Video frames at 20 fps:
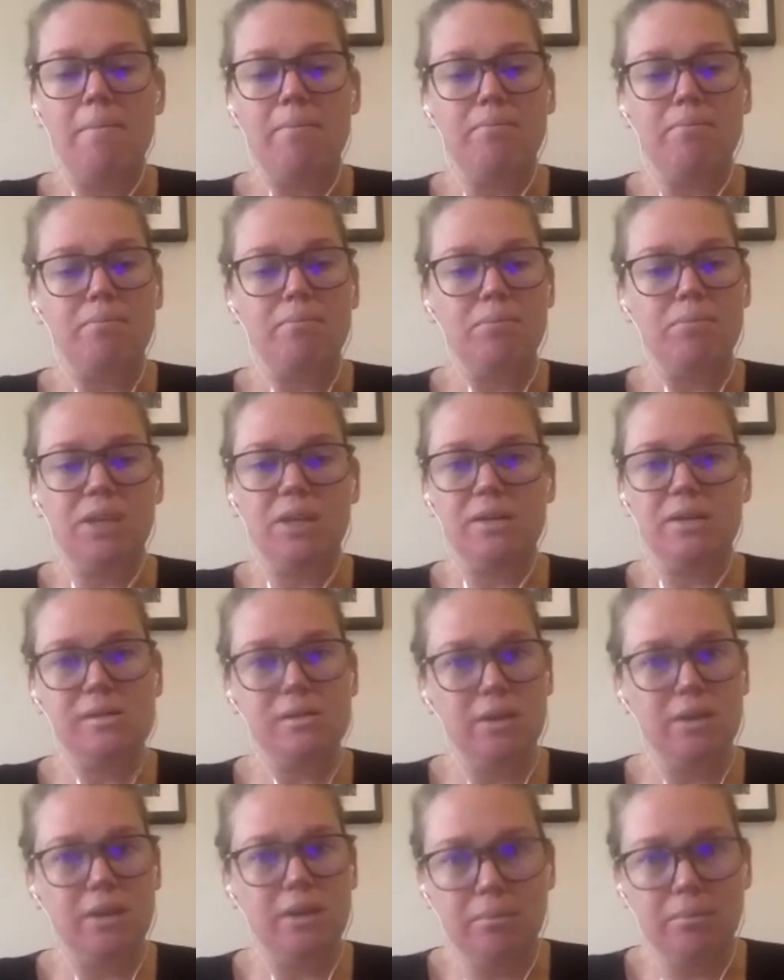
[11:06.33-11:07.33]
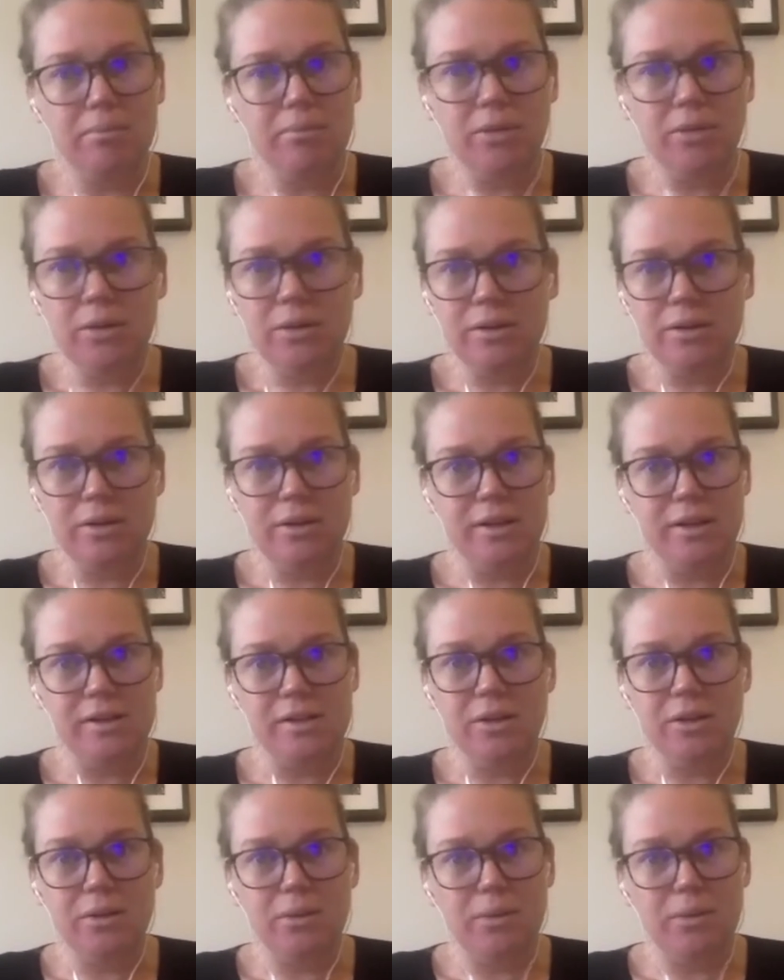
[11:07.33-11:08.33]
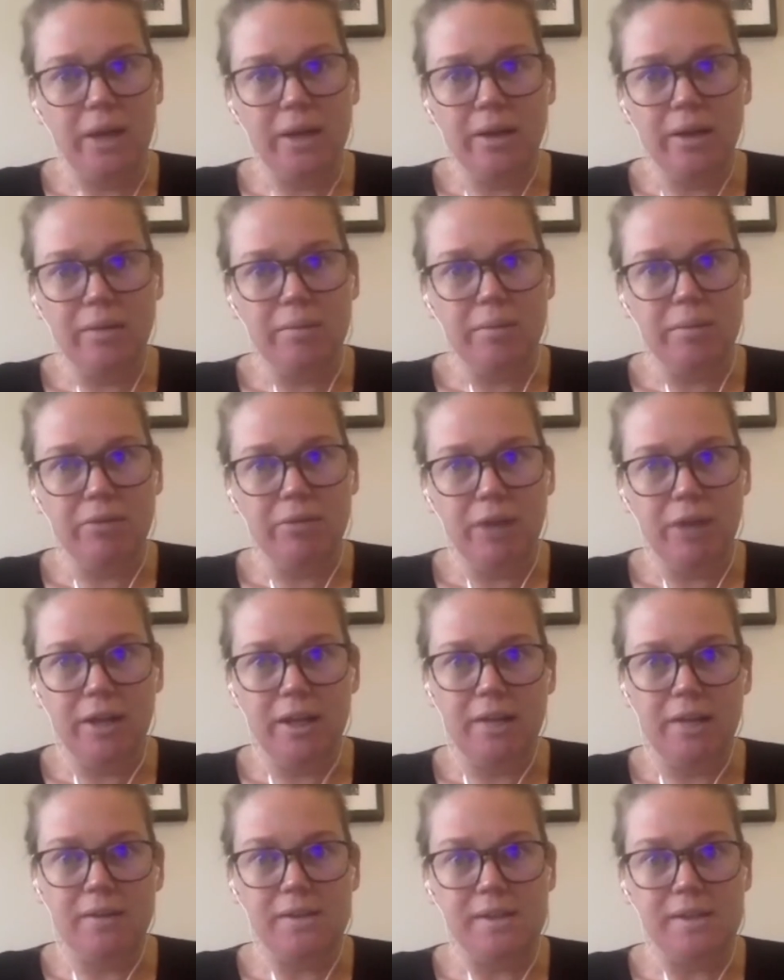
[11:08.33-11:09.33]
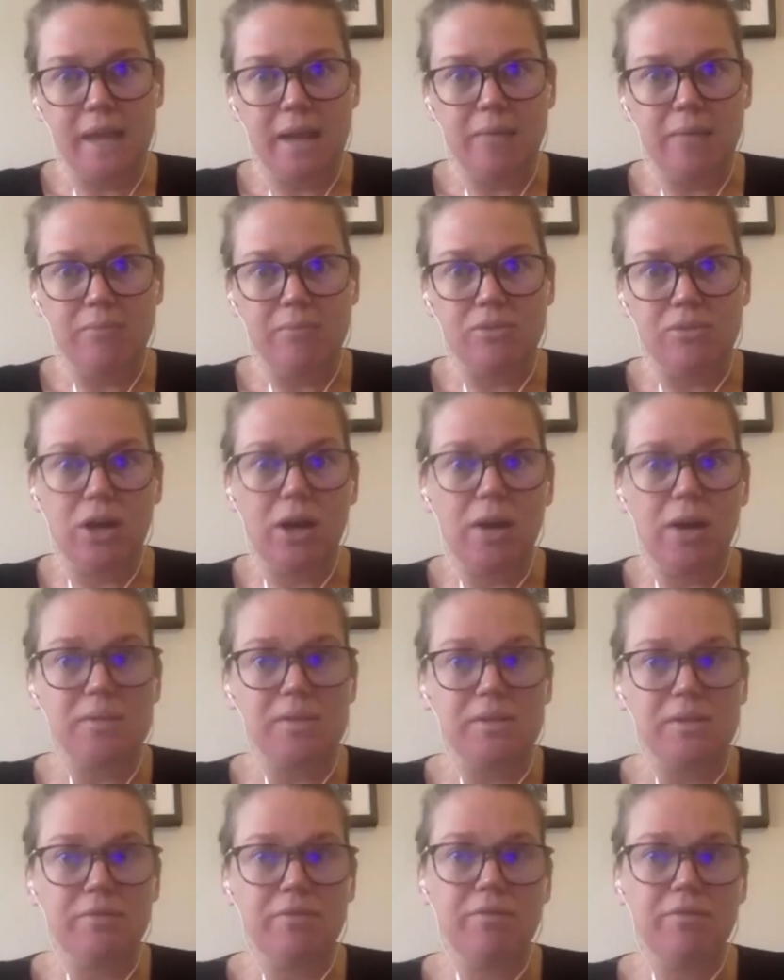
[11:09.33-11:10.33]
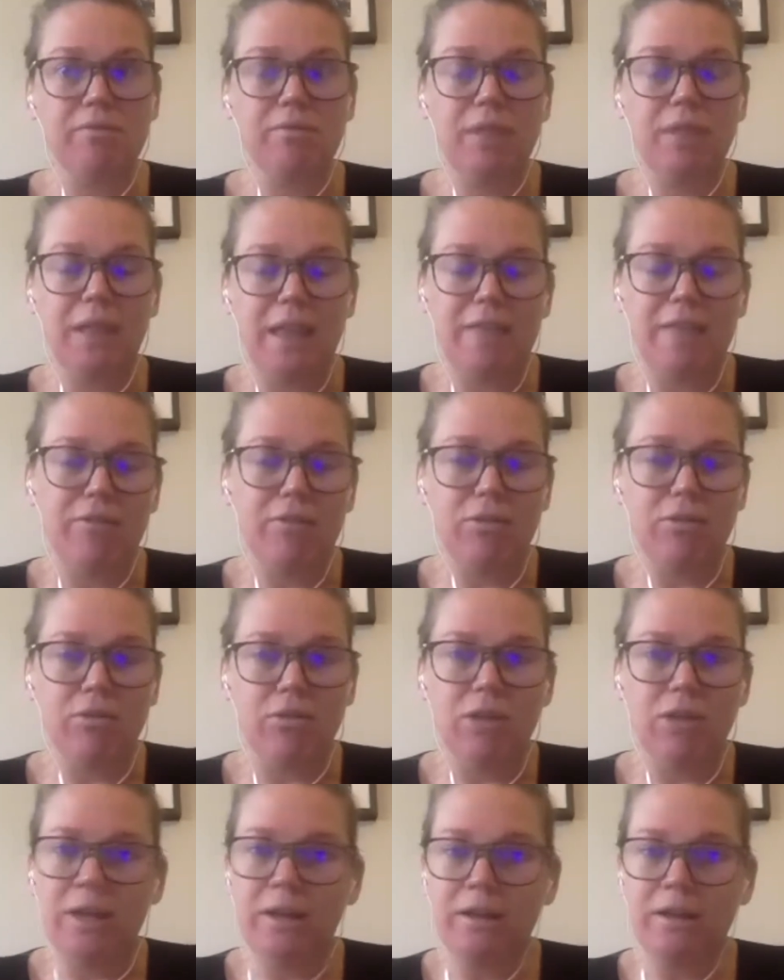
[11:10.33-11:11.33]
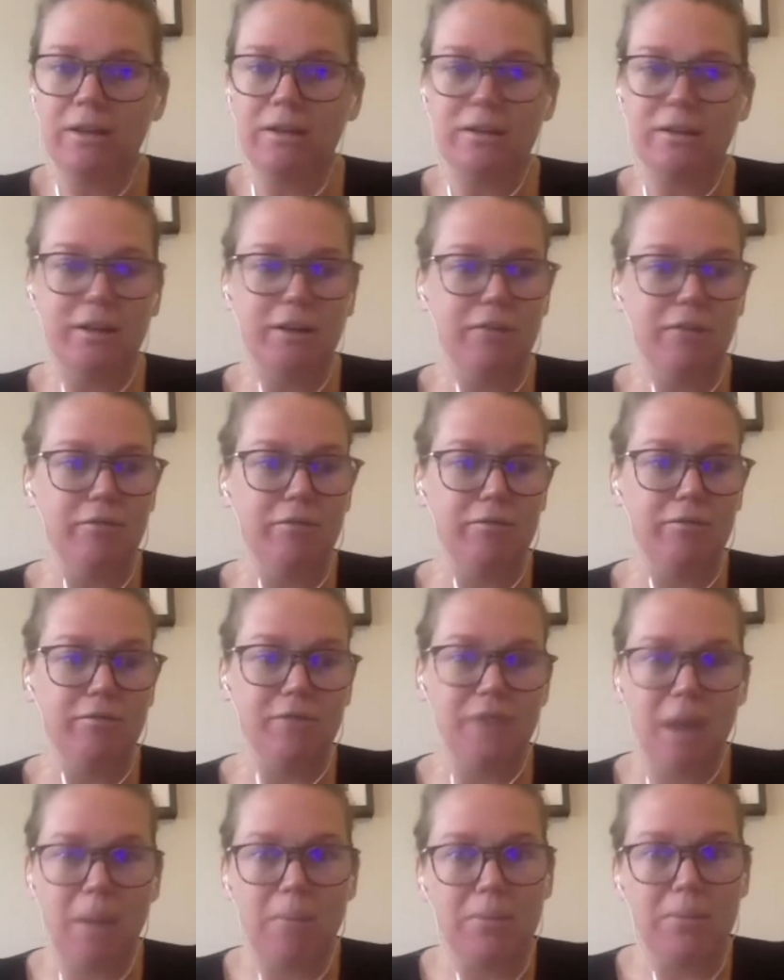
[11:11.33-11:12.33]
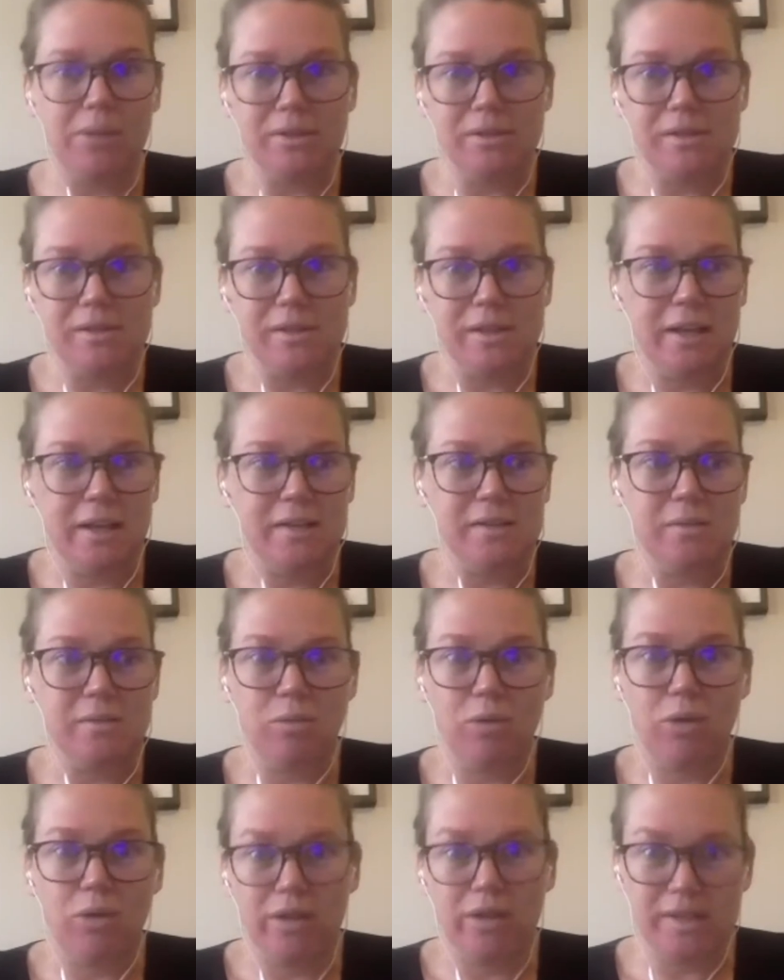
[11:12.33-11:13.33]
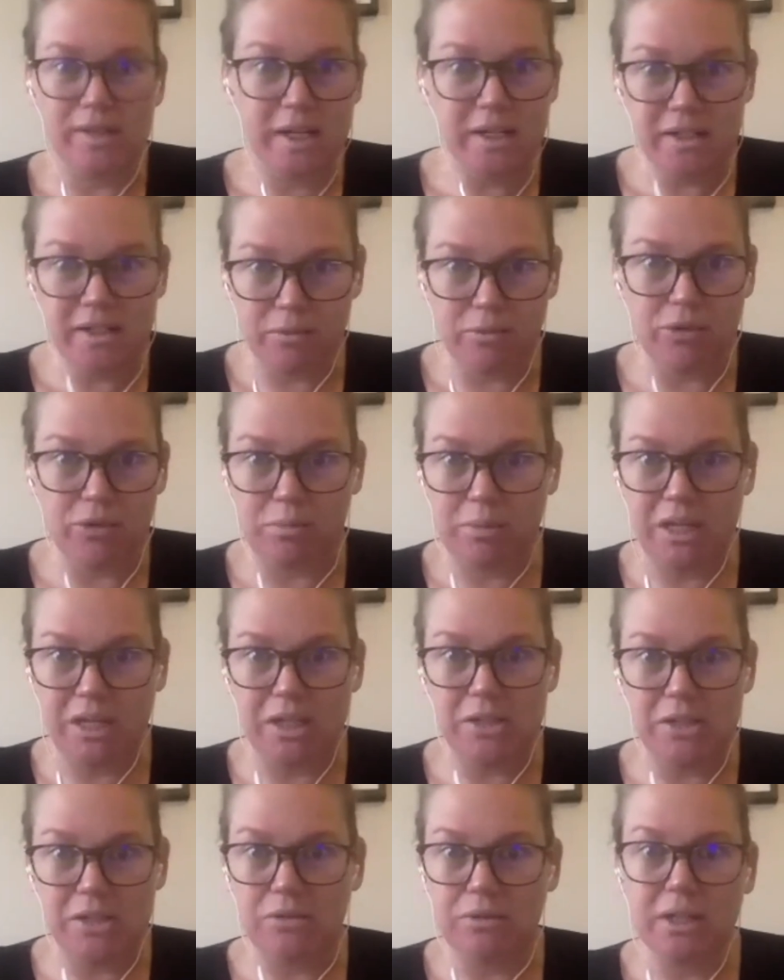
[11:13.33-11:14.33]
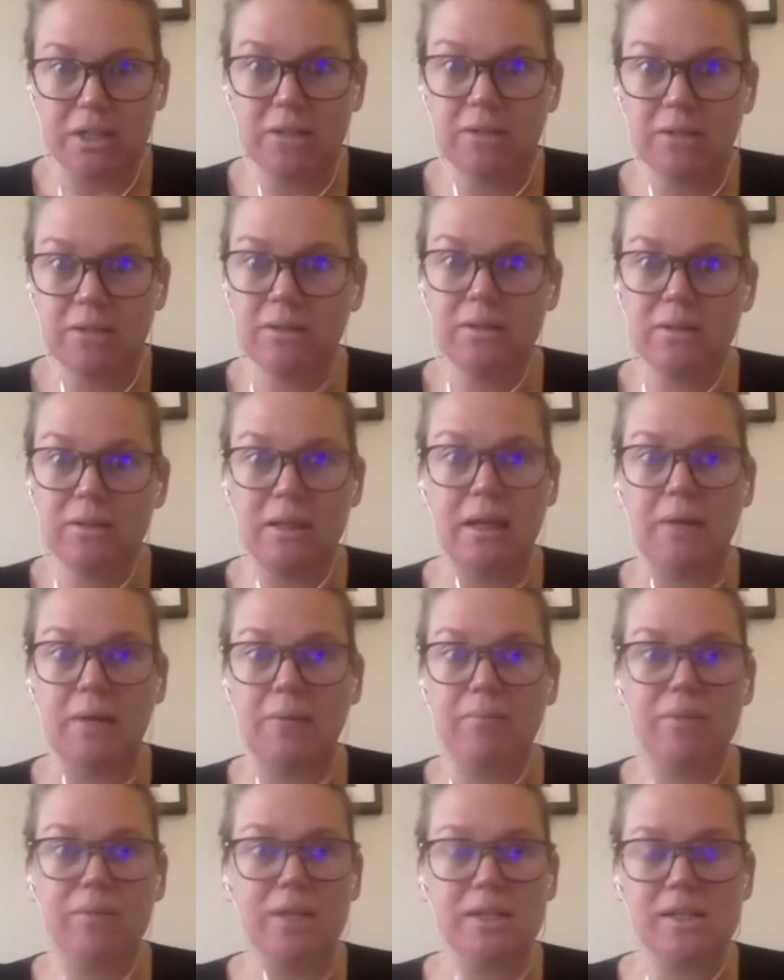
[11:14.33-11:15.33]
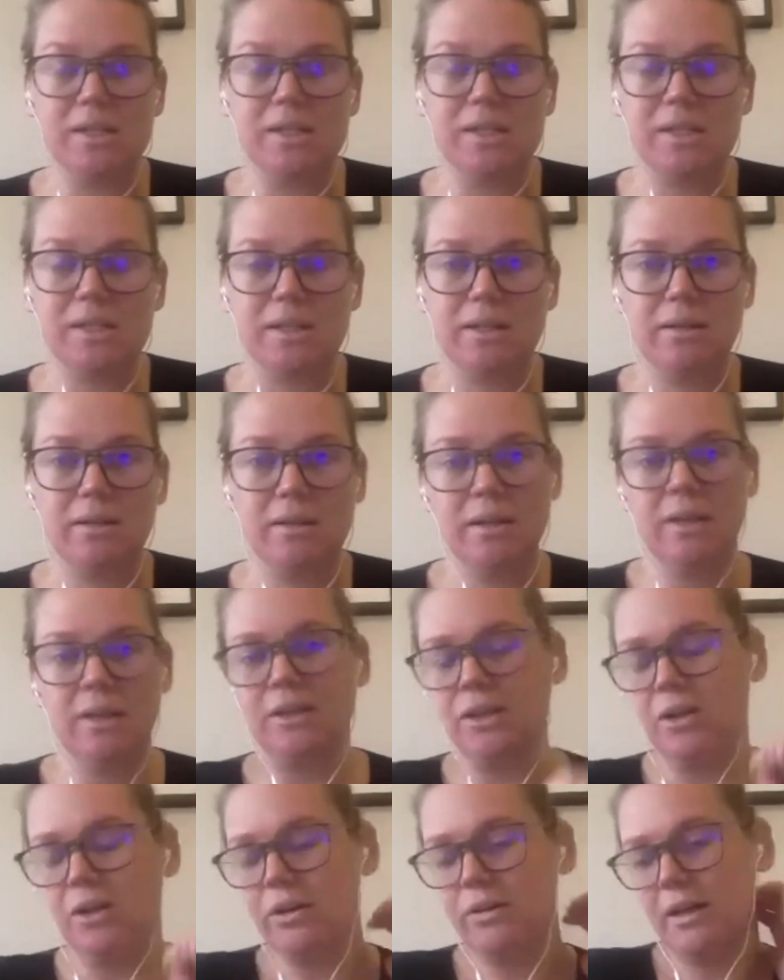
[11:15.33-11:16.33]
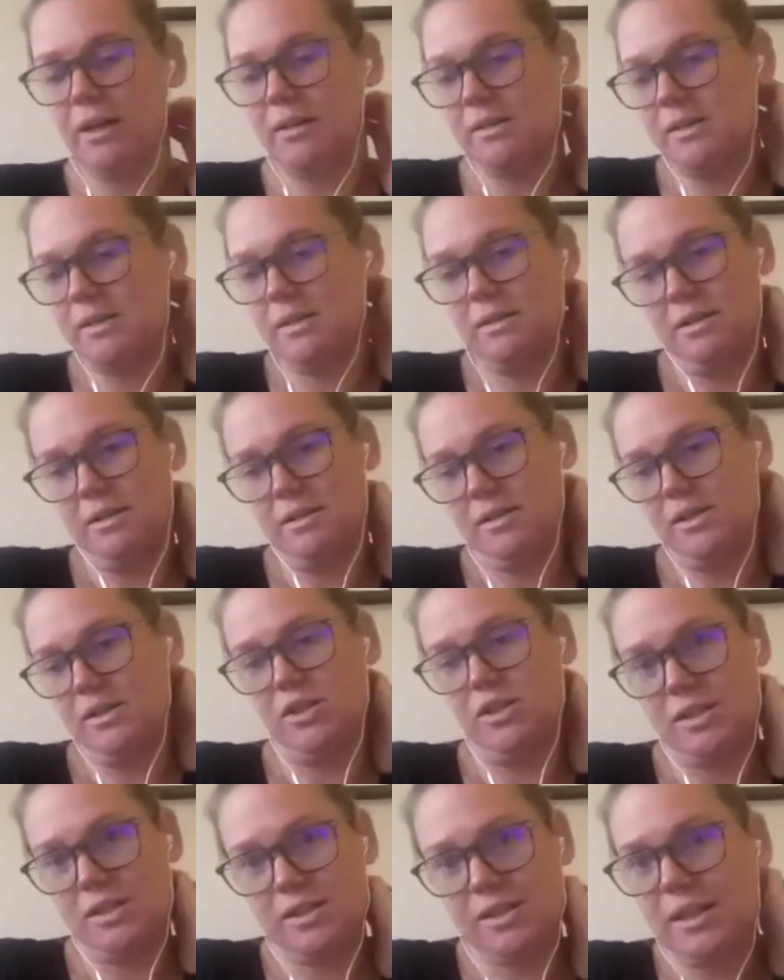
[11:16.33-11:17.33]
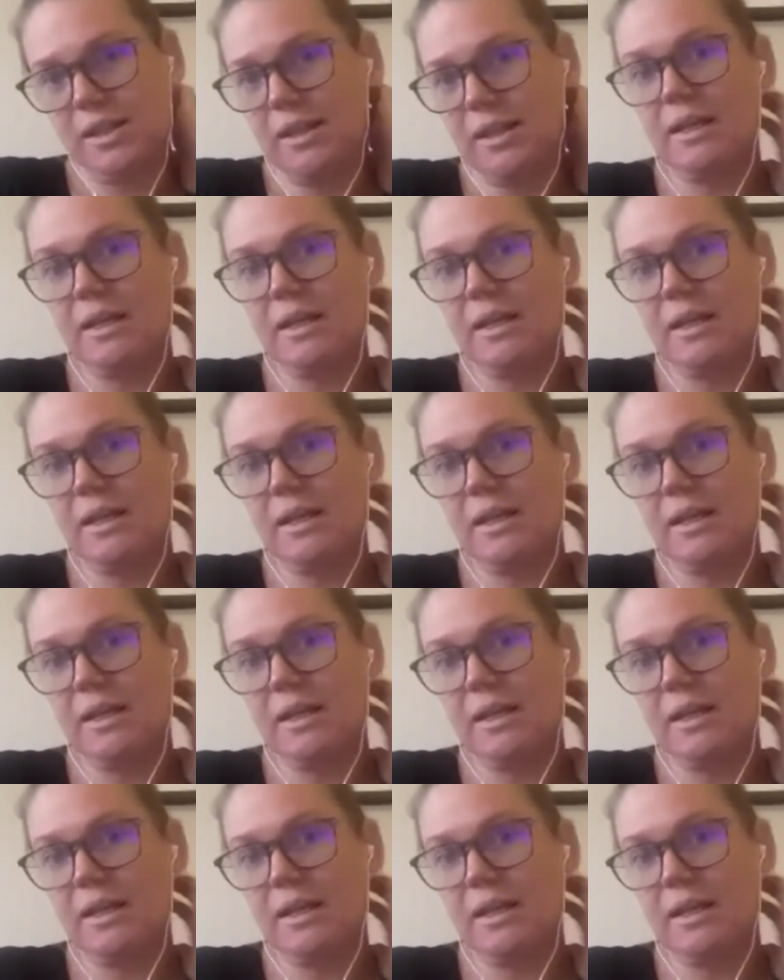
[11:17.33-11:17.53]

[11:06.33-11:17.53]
because there's no way I'd be running the same types of level of numbers as what a centre would be doing. It's just silly.